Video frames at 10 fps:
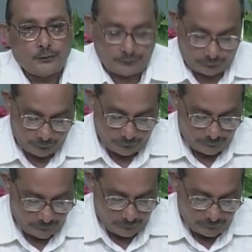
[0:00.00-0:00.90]
also
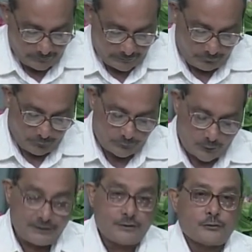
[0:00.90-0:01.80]
uh, he was
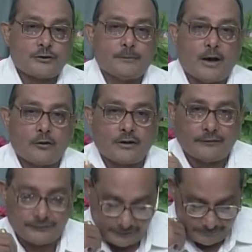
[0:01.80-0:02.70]
talking to his
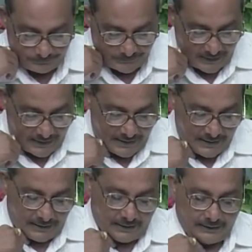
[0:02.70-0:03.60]
biographer,
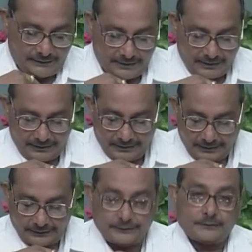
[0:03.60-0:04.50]
and there he
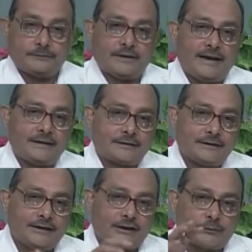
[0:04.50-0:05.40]
has
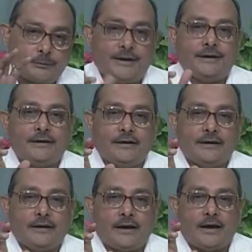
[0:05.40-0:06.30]
nicely explained
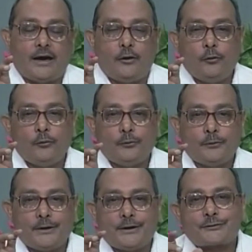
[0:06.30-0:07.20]
how
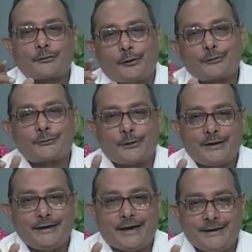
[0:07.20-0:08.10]
a short
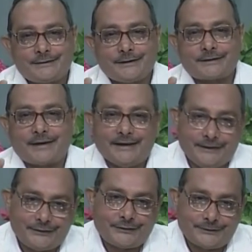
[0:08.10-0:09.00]
story writer
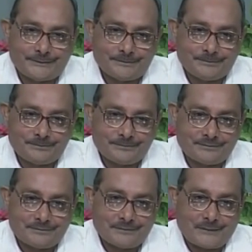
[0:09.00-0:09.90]
writes?
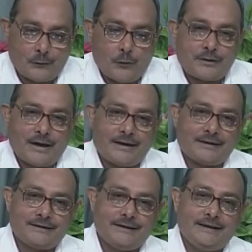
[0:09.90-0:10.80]
What are
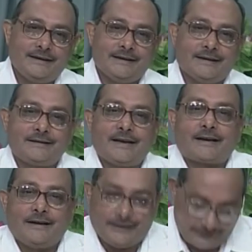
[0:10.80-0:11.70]
the
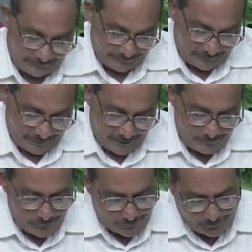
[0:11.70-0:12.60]
techniques? And
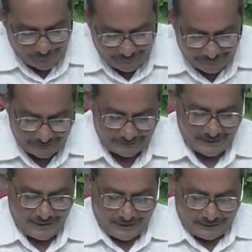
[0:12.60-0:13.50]
beautifully he says,
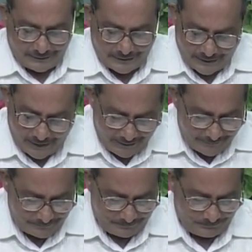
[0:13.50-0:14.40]
there are
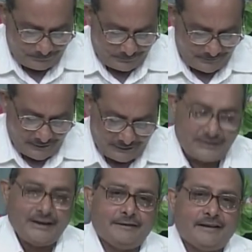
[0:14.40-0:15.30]
three